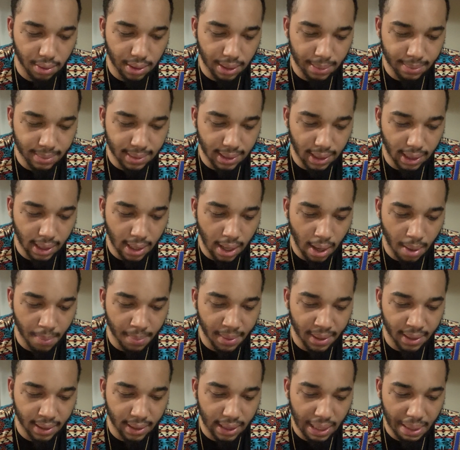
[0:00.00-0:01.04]
them to come
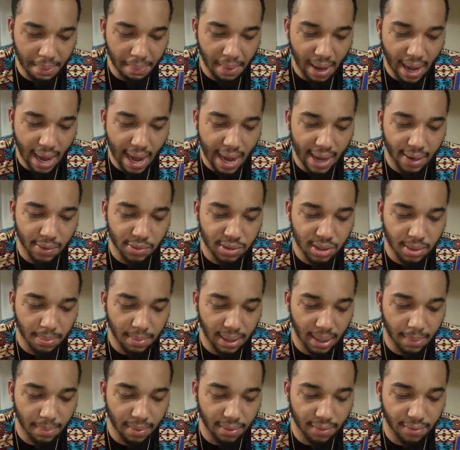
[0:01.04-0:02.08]
in, that my house
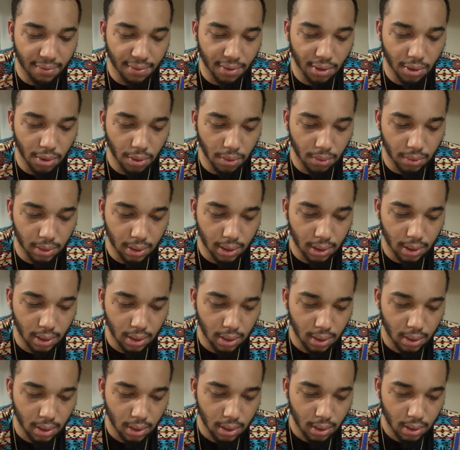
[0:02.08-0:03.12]
may be filled.
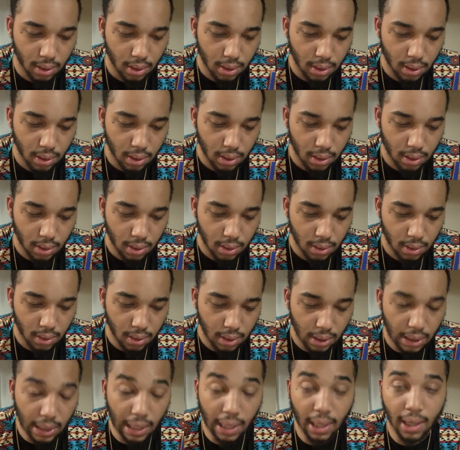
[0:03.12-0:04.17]

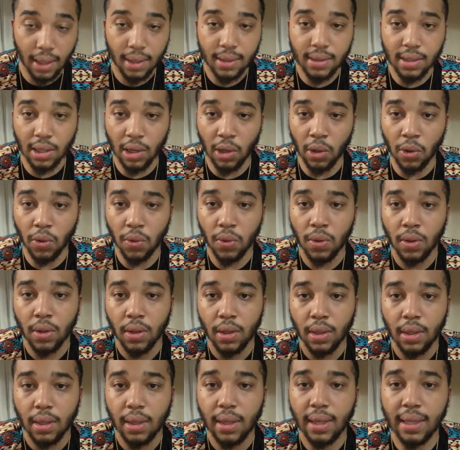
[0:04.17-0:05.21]
Yeah, so
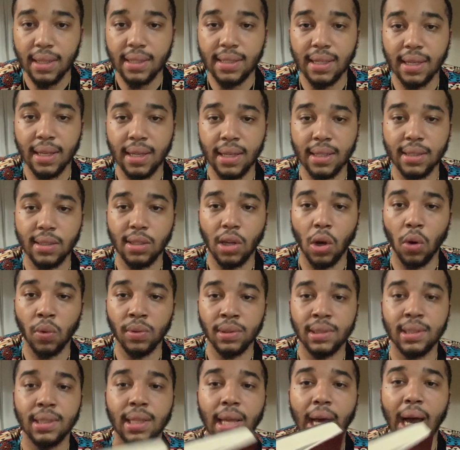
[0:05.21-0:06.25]
he says go
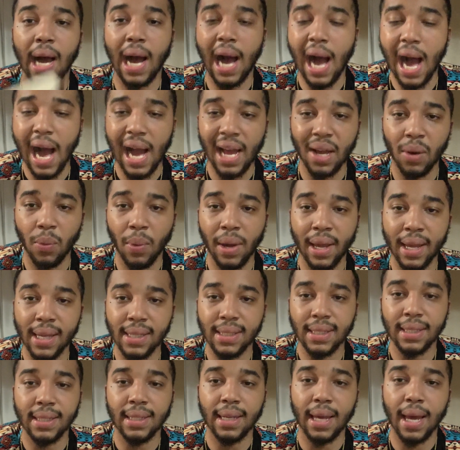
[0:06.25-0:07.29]
into the
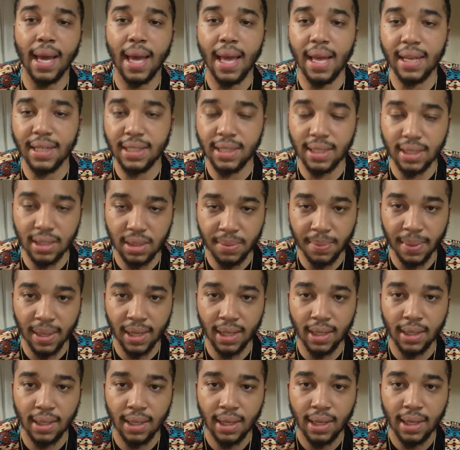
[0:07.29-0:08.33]
highways and the hedges,
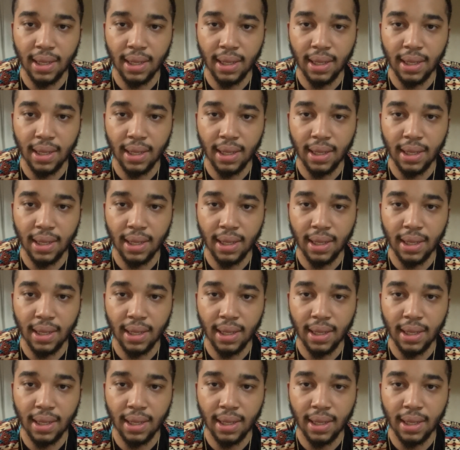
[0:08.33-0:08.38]
man.